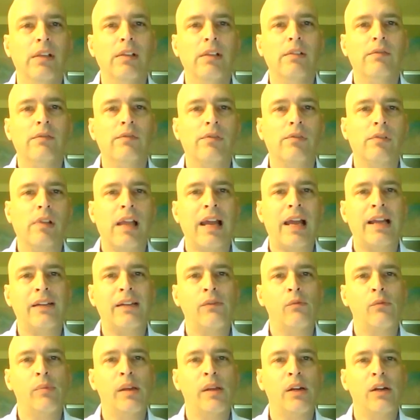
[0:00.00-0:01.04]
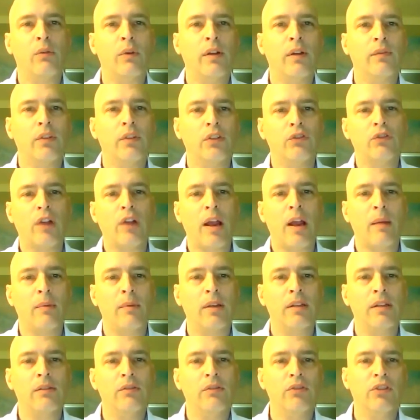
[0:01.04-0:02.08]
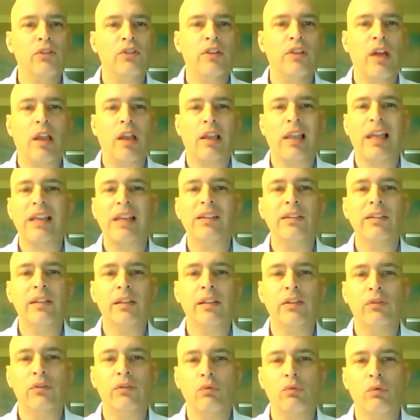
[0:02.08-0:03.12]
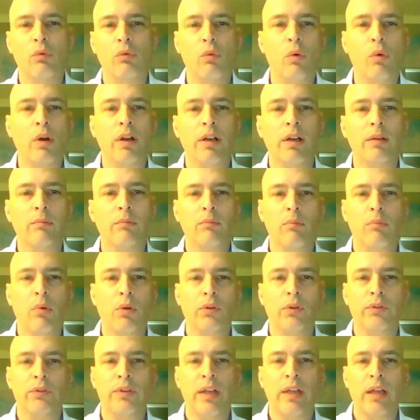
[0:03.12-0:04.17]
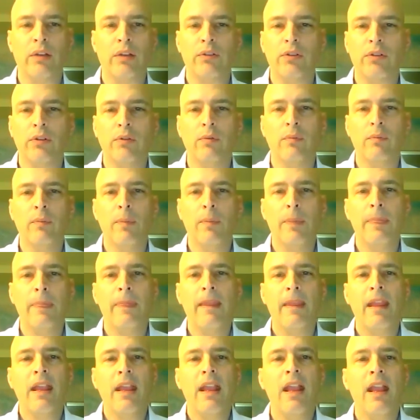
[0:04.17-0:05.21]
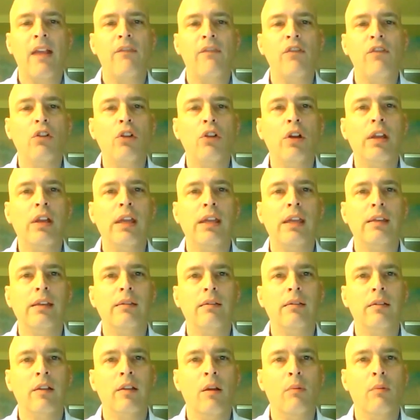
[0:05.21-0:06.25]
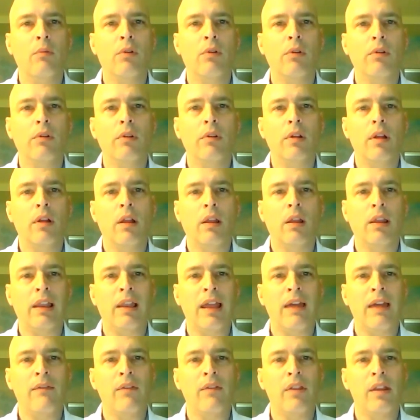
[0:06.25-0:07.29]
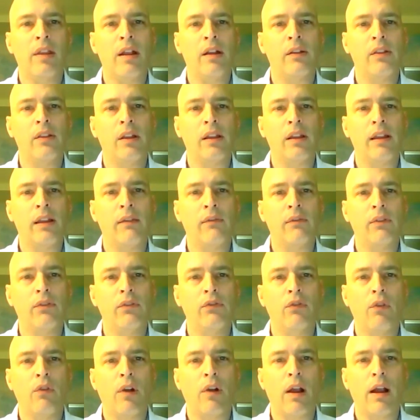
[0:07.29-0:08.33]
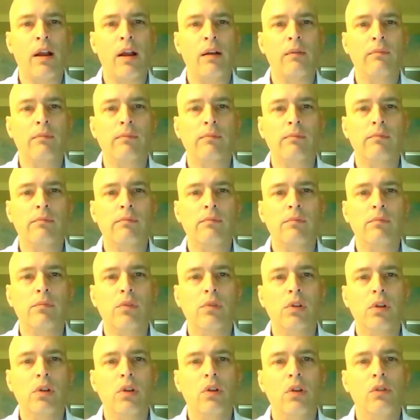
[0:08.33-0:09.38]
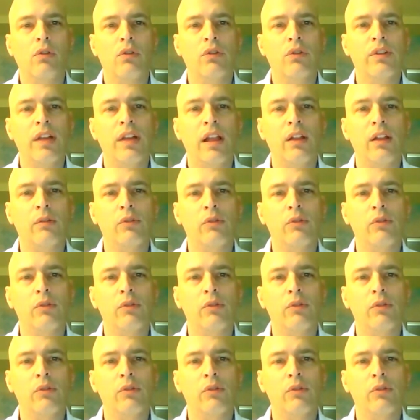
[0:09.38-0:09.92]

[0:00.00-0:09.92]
for lack of a better way of describing it, just got lazy is what it boils down to. If you look at number 11 there, the 11th dryer, they're telling